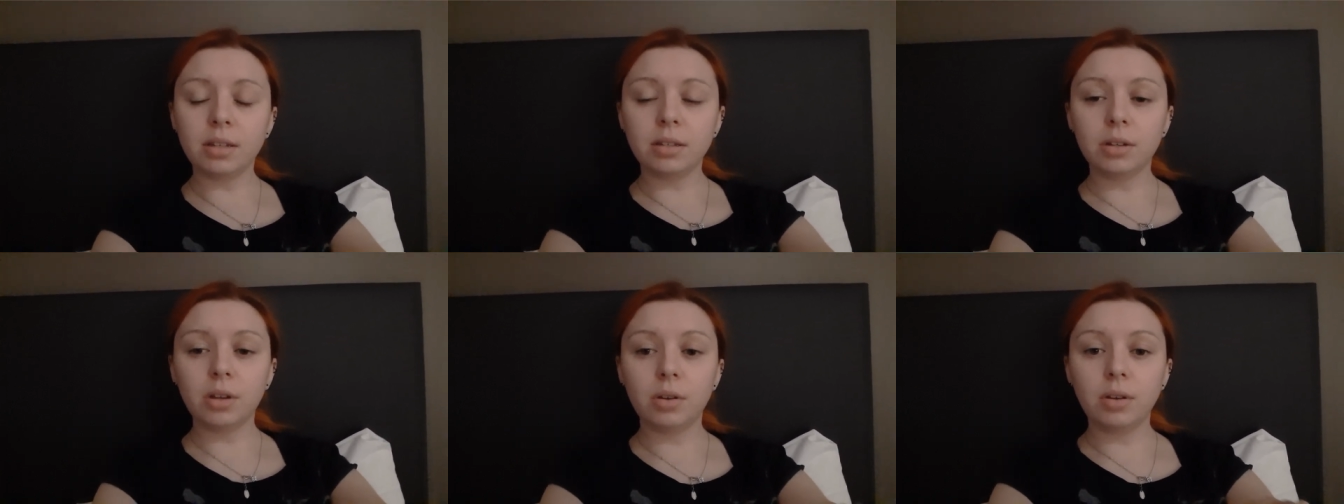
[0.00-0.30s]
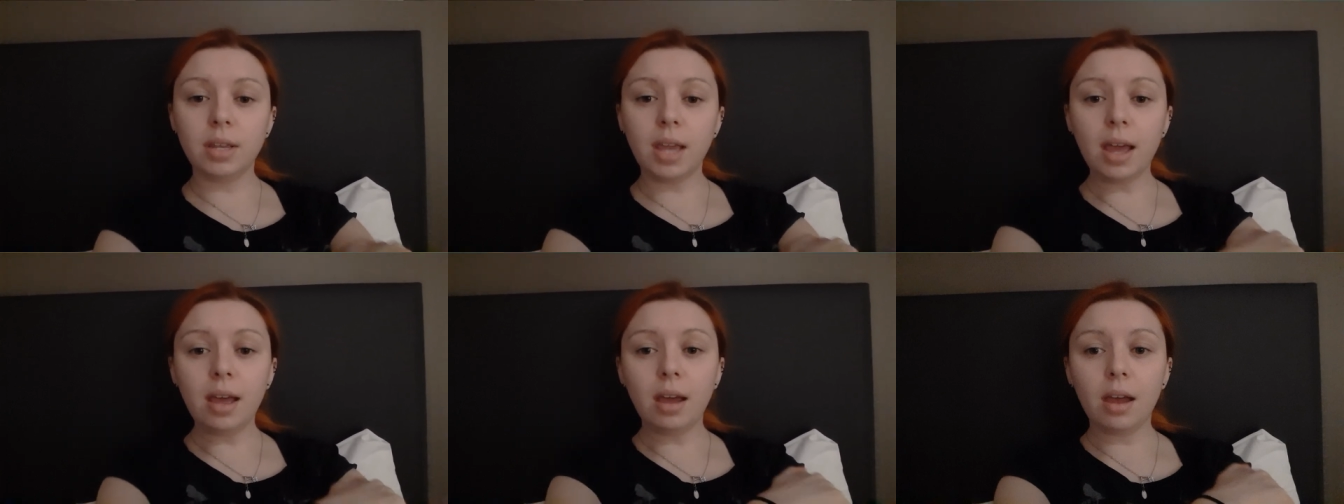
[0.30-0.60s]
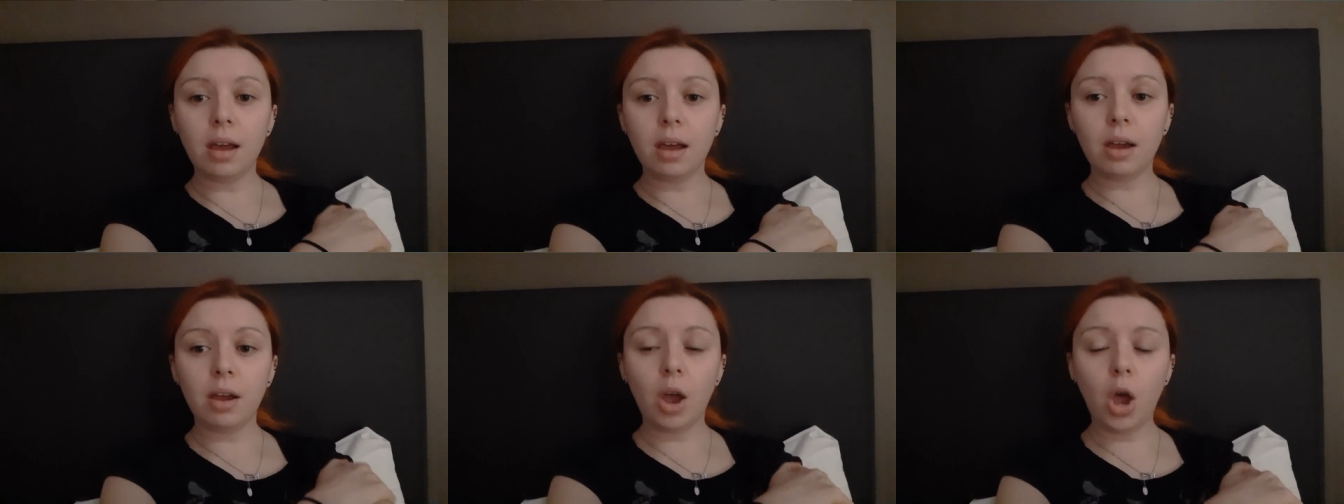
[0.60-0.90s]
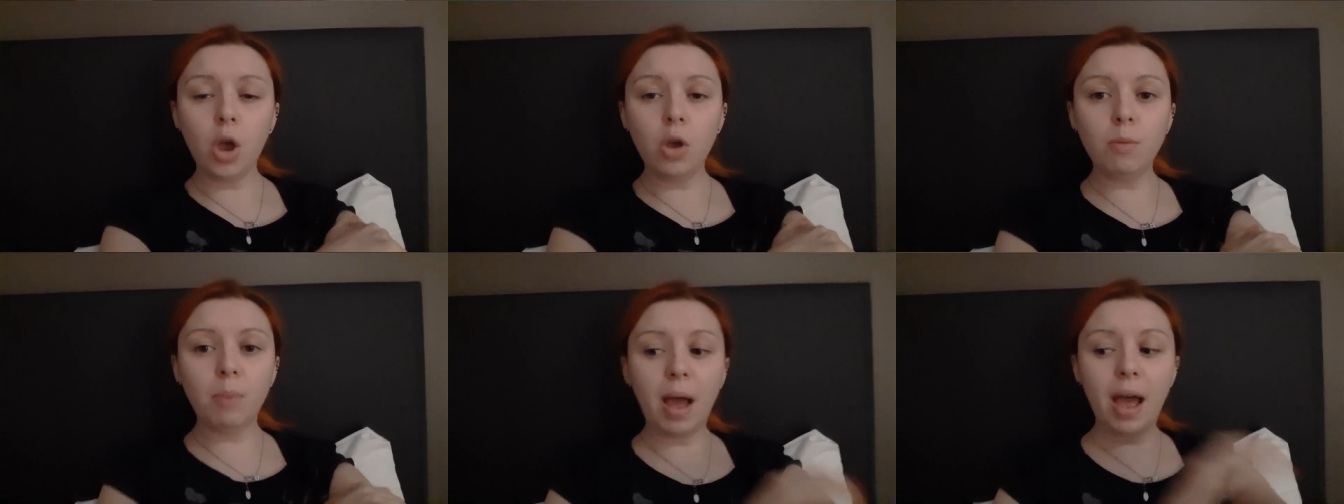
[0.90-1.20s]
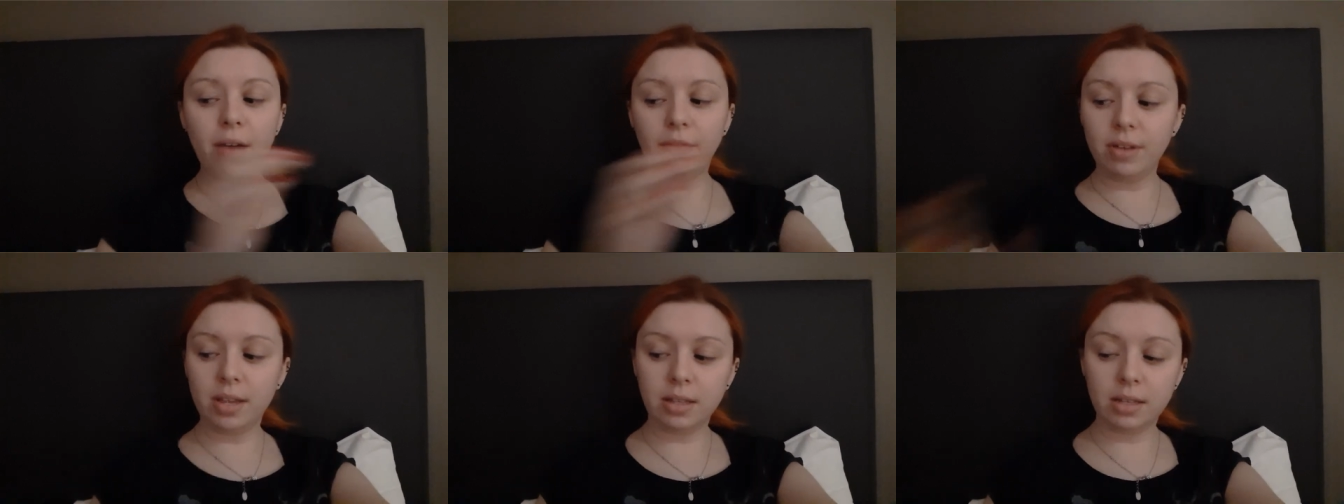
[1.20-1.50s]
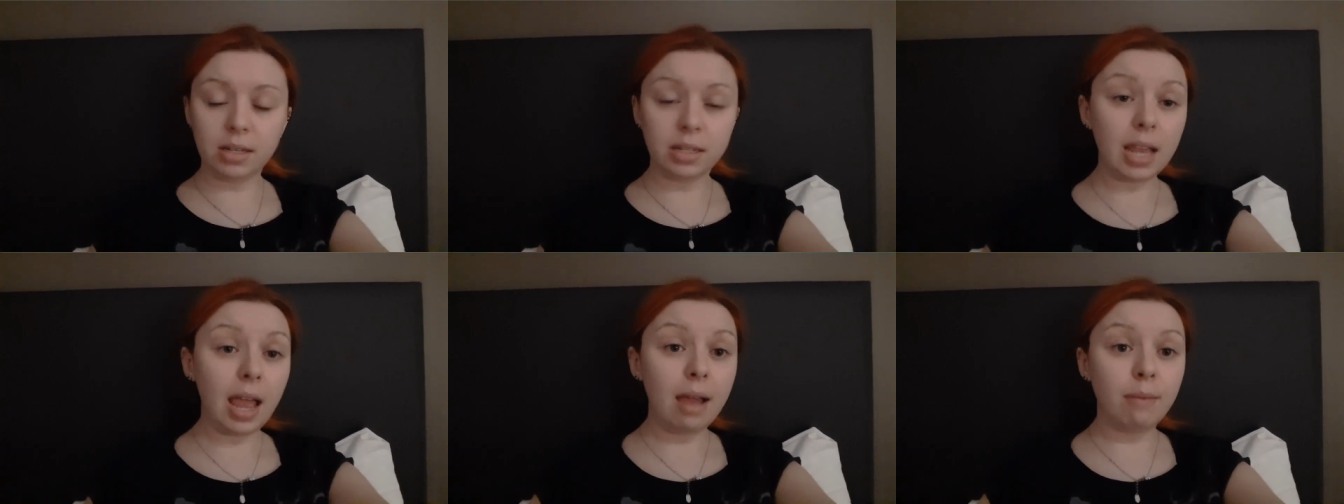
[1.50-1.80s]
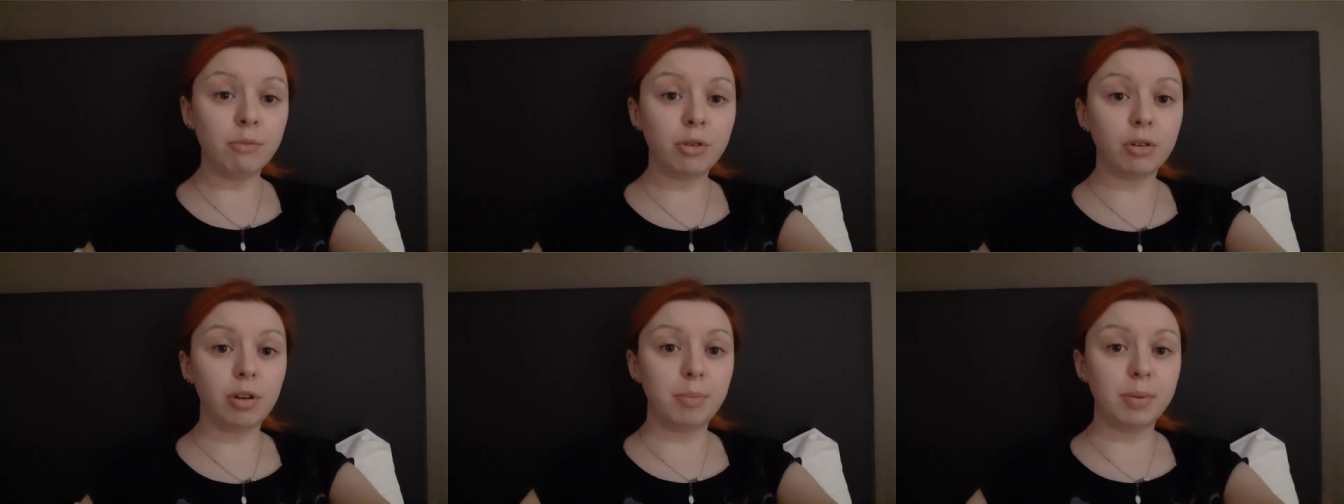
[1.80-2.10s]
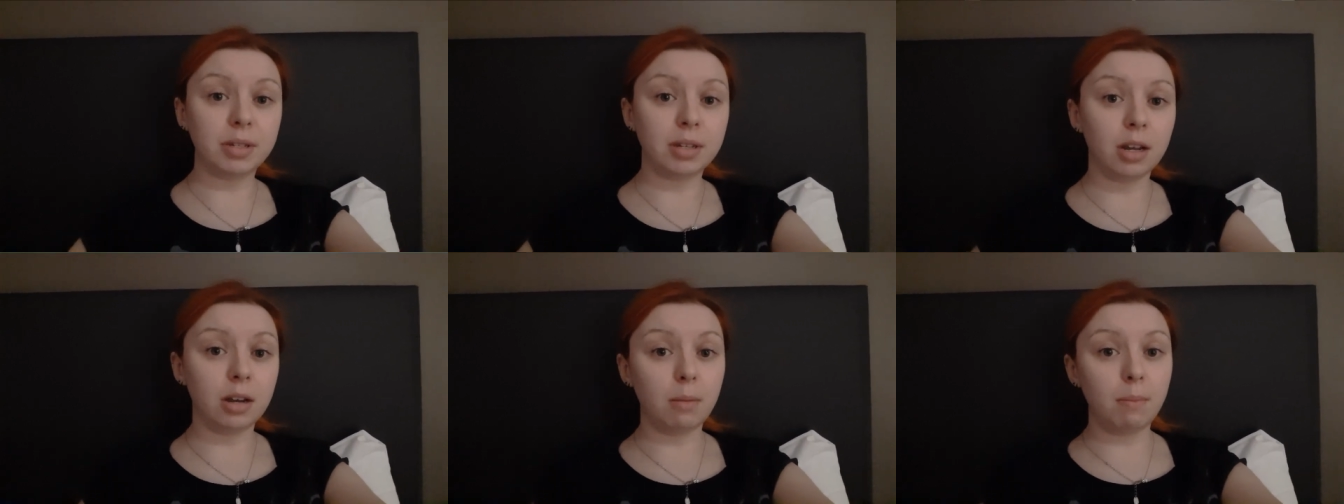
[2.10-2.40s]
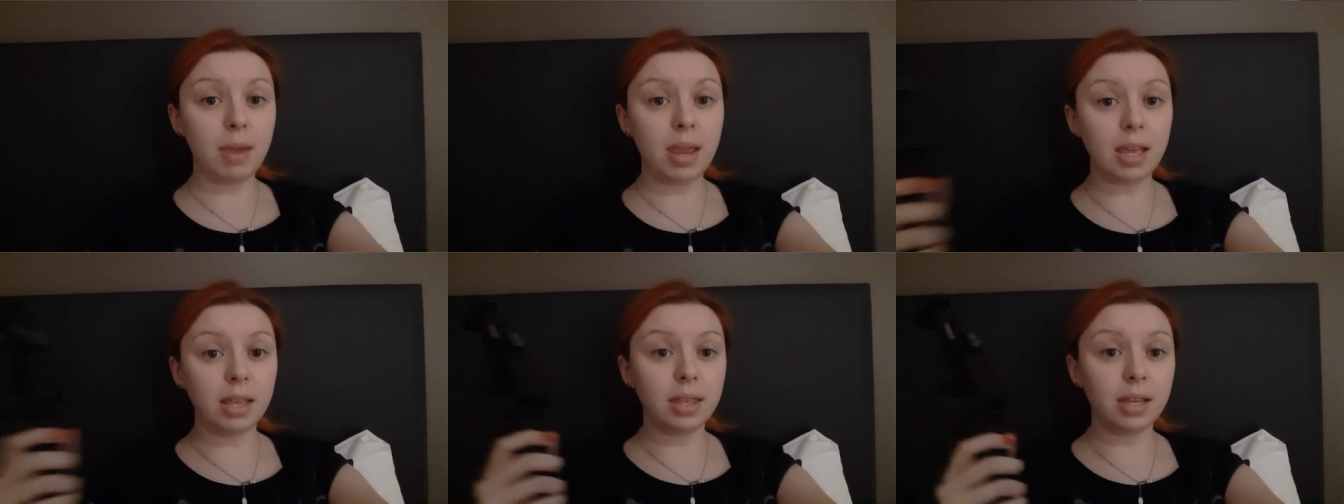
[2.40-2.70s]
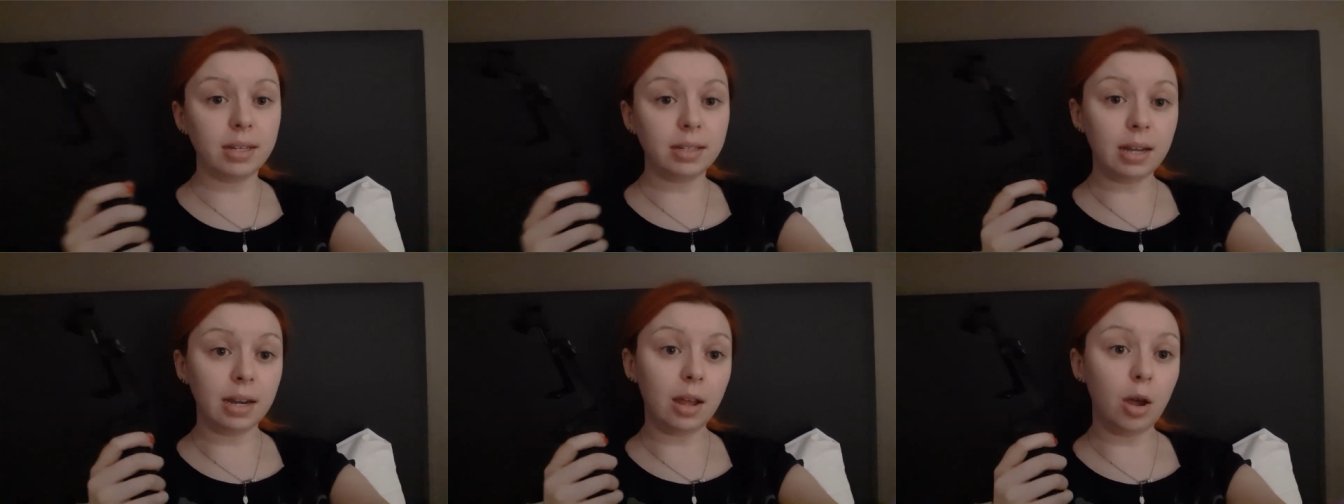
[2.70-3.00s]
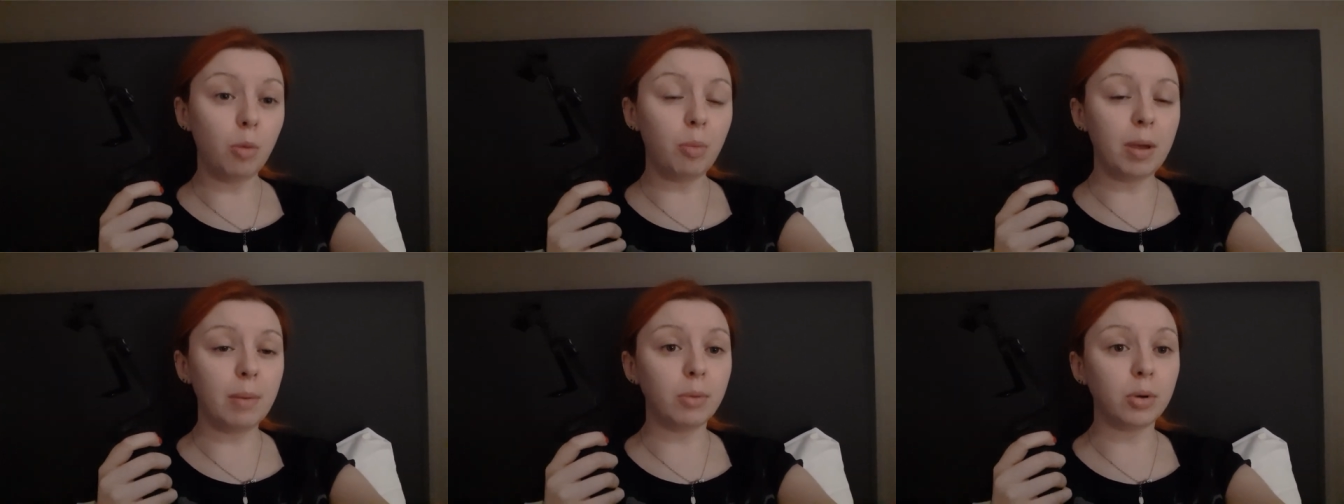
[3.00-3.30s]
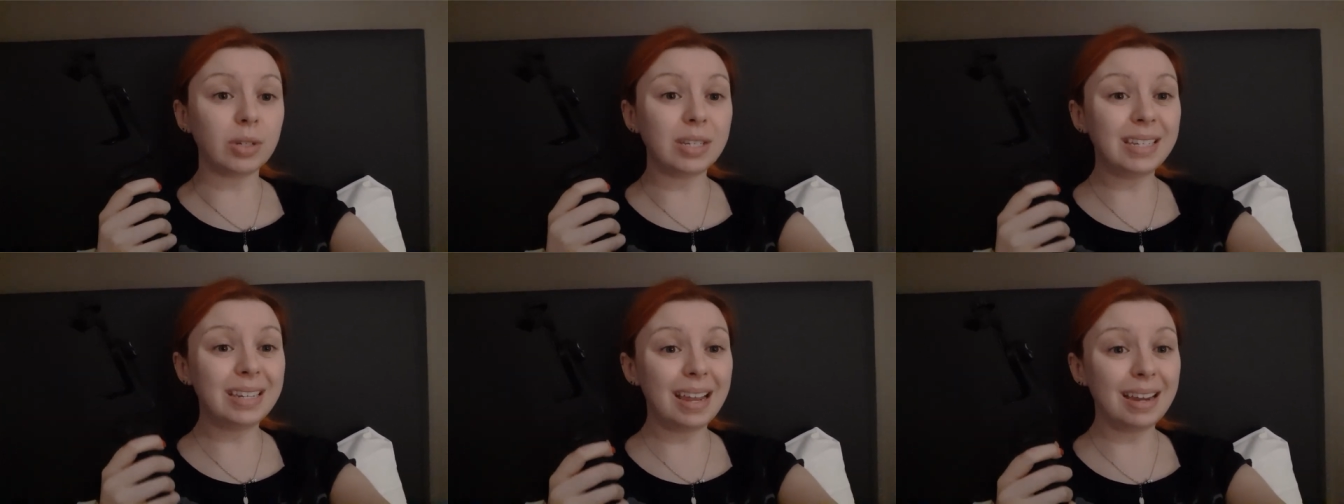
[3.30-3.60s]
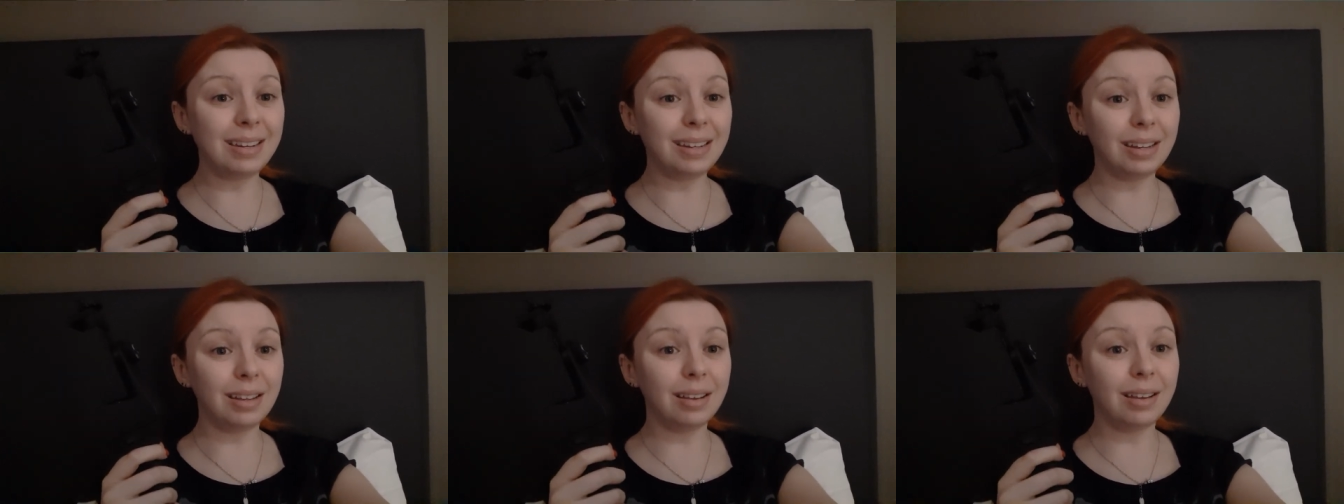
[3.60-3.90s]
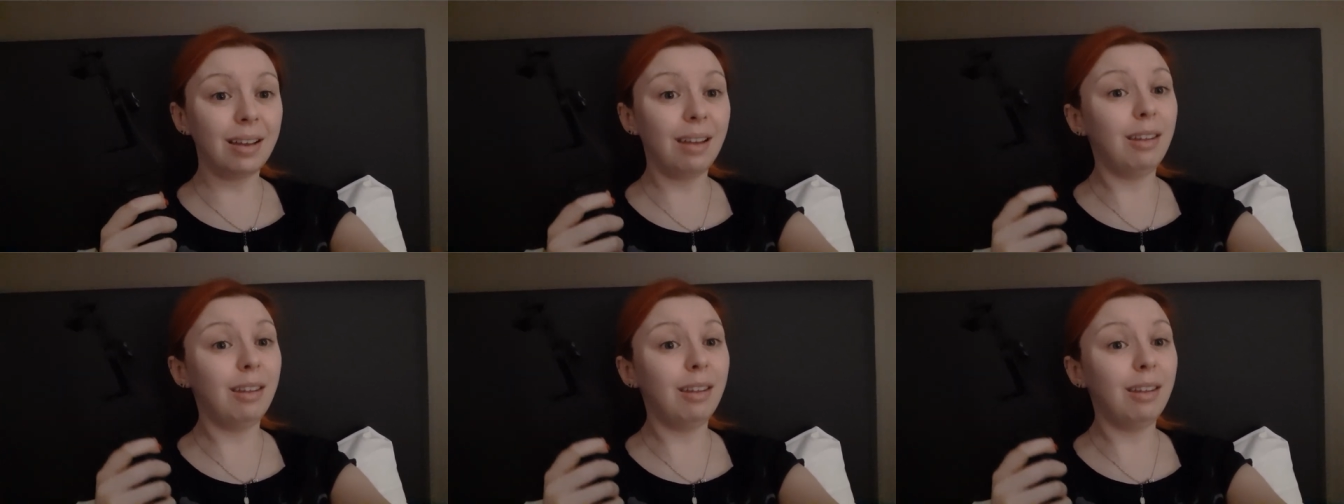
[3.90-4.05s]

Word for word: So yeah, I hope having this camera grip is going to make things a little bit more steadier,